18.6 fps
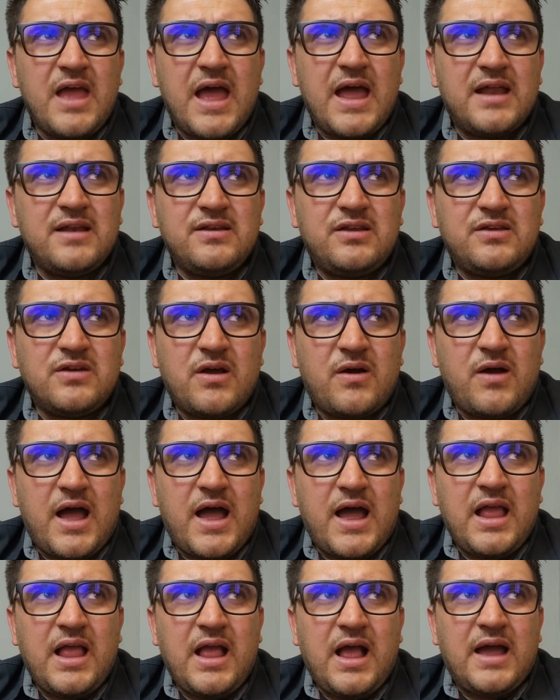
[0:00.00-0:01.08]
And you know,
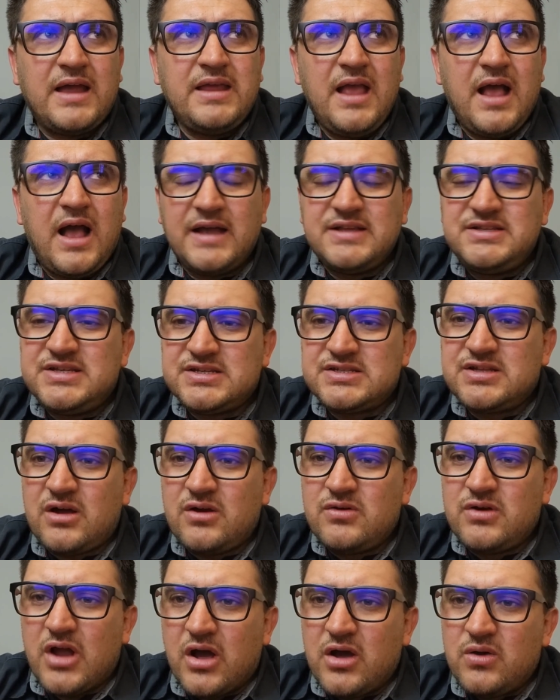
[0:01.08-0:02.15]
I, I, I just
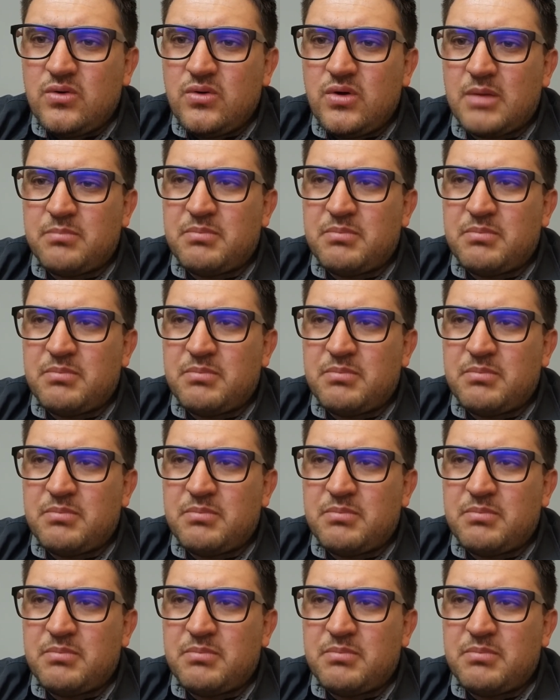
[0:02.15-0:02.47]
don't know